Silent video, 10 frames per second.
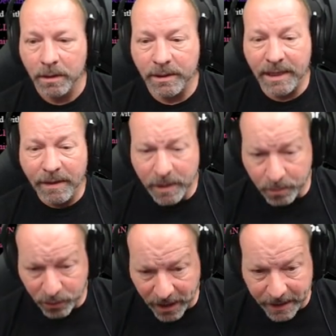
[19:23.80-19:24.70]

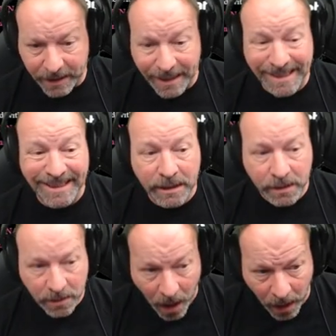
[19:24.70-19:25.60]
Devin played it and
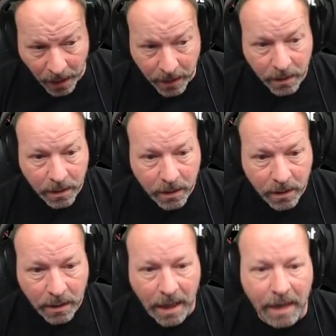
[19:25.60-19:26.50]
did not
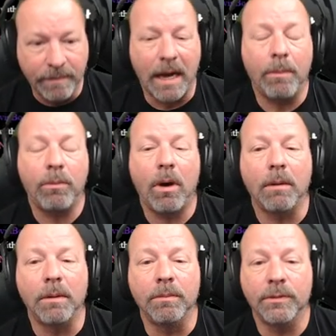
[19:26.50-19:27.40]
have that
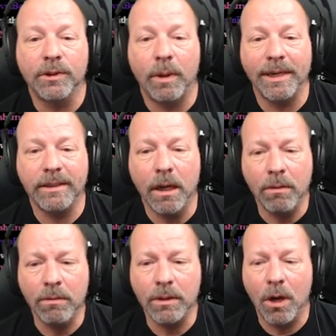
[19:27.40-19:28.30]
problem. So I
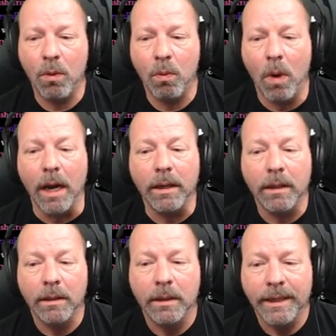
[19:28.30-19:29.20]
don't know what.
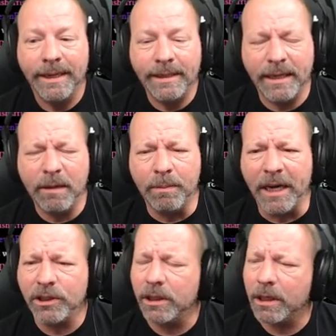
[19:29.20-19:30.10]
He did
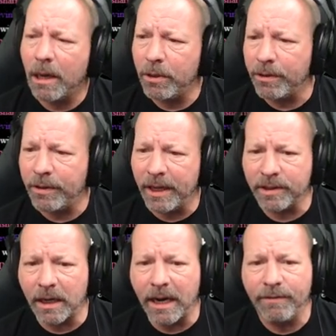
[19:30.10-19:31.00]
mention a couple of
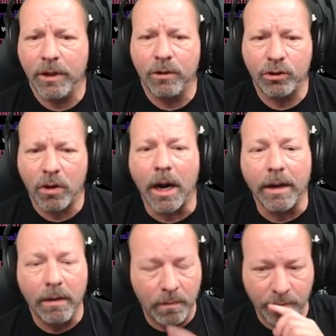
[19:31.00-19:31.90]
things that I have to go try.